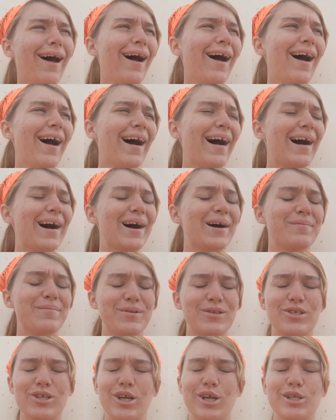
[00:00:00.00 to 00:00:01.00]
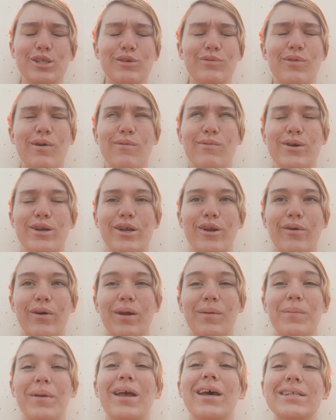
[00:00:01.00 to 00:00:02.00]
and change of what we're
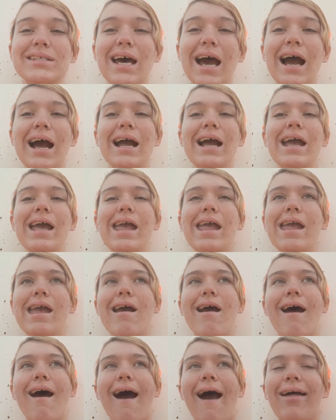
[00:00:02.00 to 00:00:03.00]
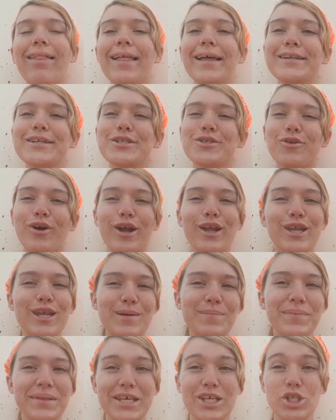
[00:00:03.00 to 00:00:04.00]
doing, because I like to try and
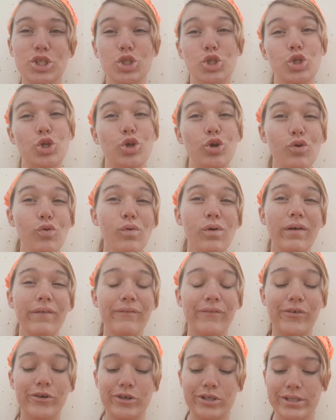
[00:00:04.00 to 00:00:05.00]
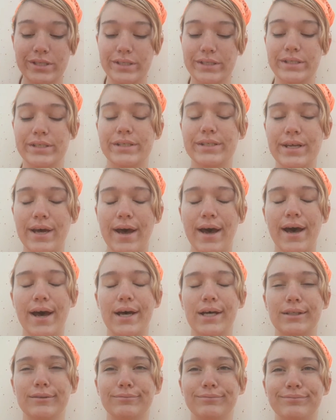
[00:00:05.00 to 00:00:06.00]
keep things new versus,
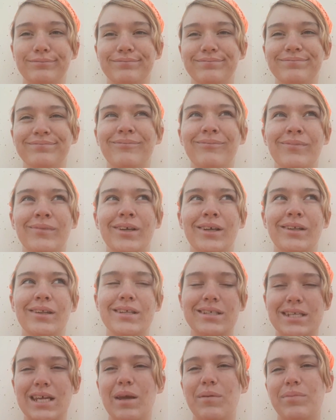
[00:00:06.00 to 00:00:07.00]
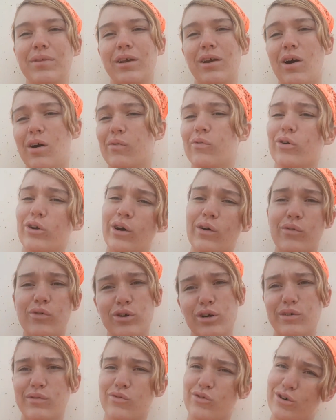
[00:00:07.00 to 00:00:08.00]
the same thing over and over
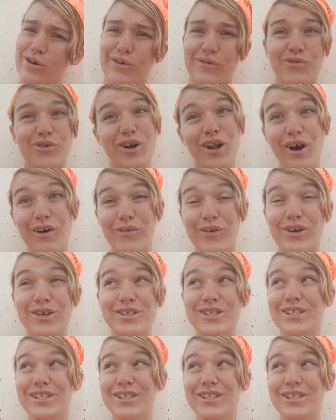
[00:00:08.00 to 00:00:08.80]
and over and over and over.